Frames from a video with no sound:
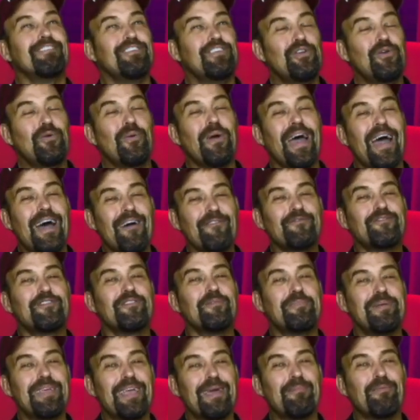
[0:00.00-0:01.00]
you have to
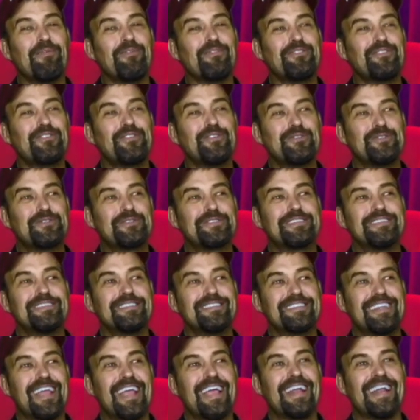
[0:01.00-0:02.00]
be able to
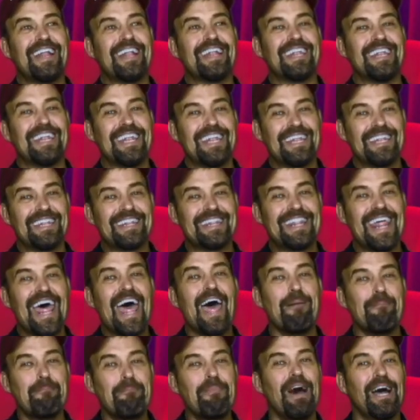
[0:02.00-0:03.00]
sustain
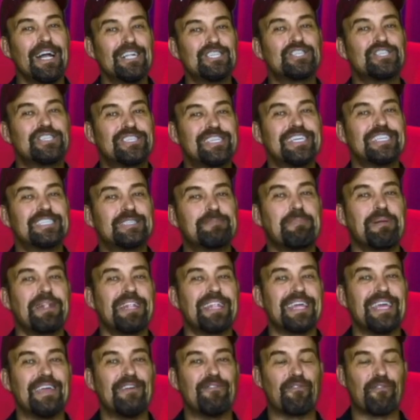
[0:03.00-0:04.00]
that much
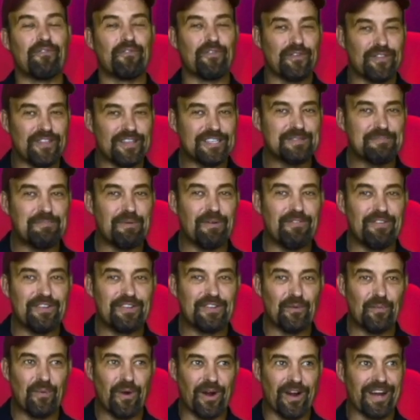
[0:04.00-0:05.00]
disbelief for this movie
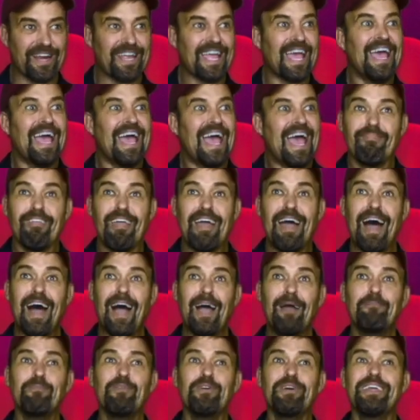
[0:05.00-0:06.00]
to work.
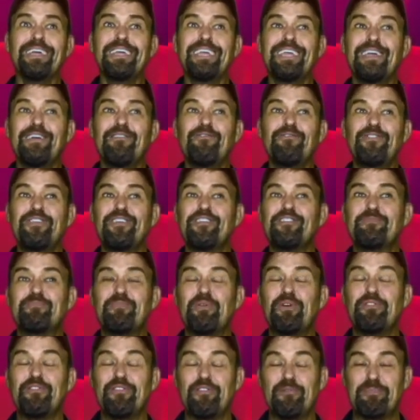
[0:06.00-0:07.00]
I'm going to give this
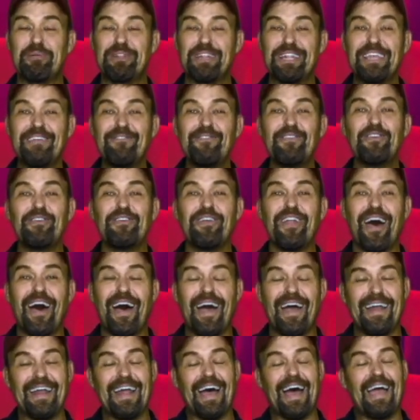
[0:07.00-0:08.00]
movie, believe it or
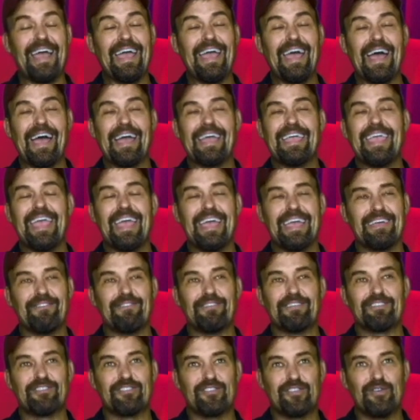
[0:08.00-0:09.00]
not, I can't give
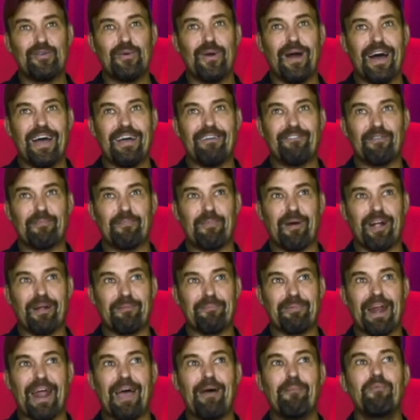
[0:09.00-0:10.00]
it too high of a mark,
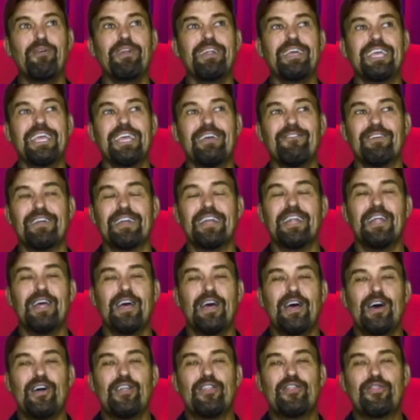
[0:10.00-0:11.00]
but I'm going to give it
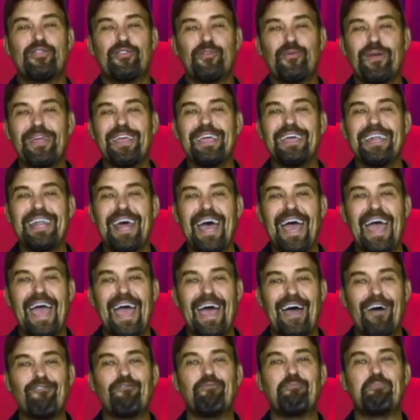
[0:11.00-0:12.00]

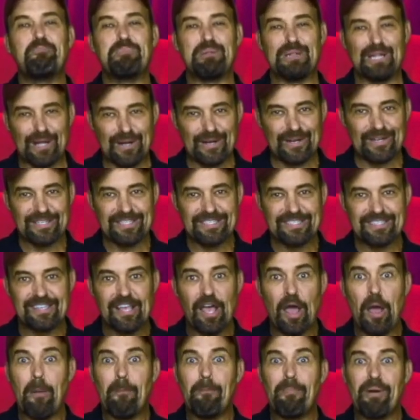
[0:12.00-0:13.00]
3.5 blurts
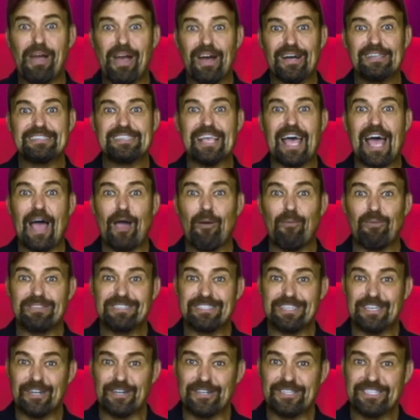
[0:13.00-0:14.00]
because I
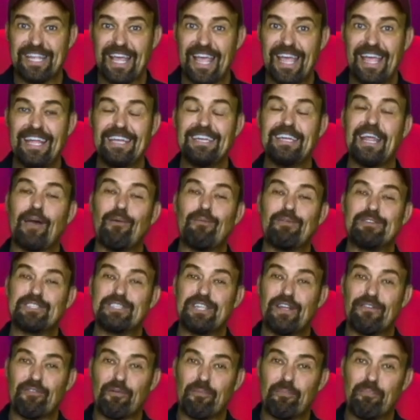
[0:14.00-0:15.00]
was entertained. I was
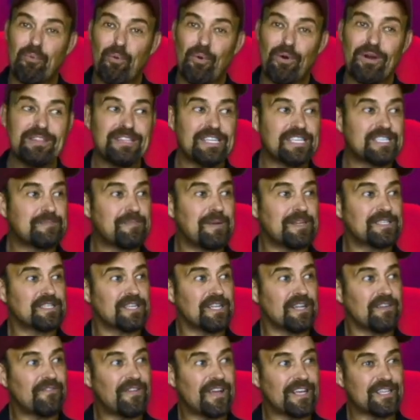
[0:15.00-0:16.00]
never bored. The
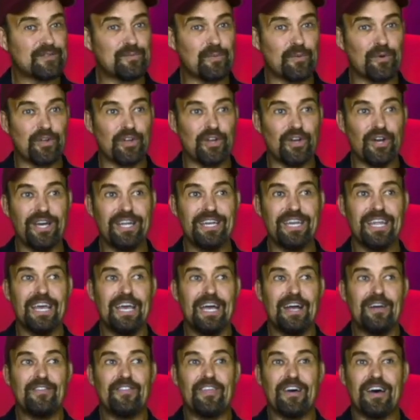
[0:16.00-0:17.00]
special effects were good.
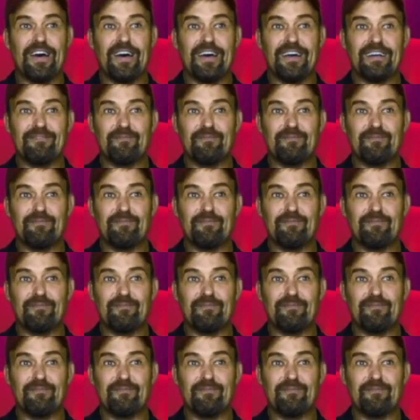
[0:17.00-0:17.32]
The